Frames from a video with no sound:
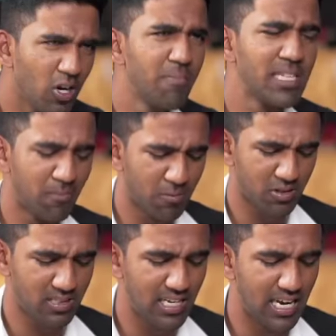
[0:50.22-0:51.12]
I bring them
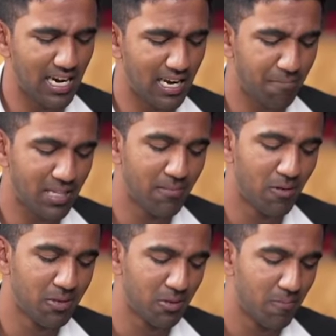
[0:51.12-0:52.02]
home to stay, like bring
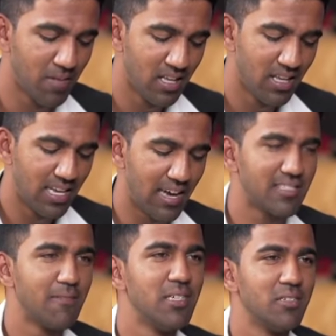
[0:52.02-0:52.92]
them home to
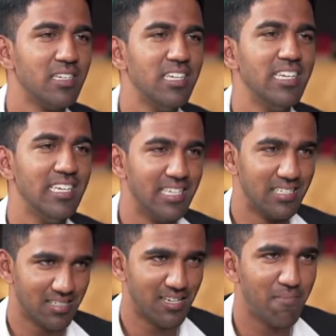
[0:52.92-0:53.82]
have something to
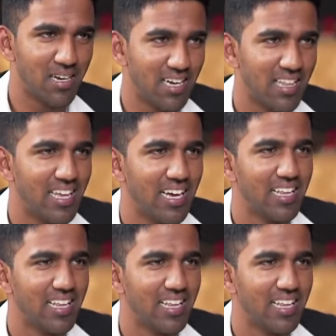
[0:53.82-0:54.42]
eat or something like